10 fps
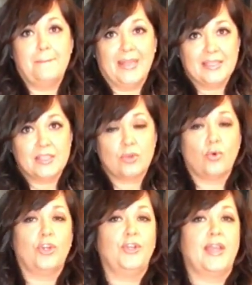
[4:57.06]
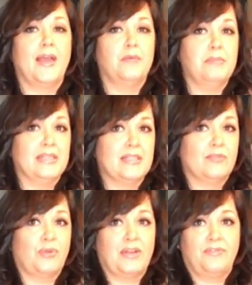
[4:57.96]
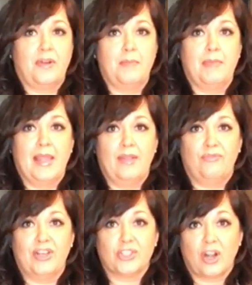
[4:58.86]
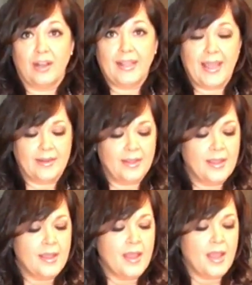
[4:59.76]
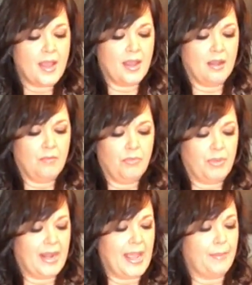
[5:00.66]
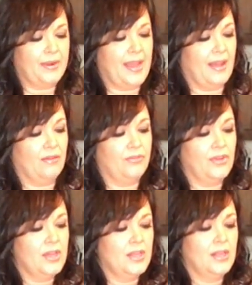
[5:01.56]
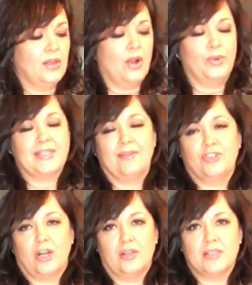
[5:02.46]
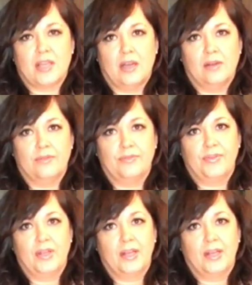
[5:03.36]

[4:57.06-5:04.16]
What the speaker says: minced, or you can mince right from a fresh garlic head. But I happen to always have jars of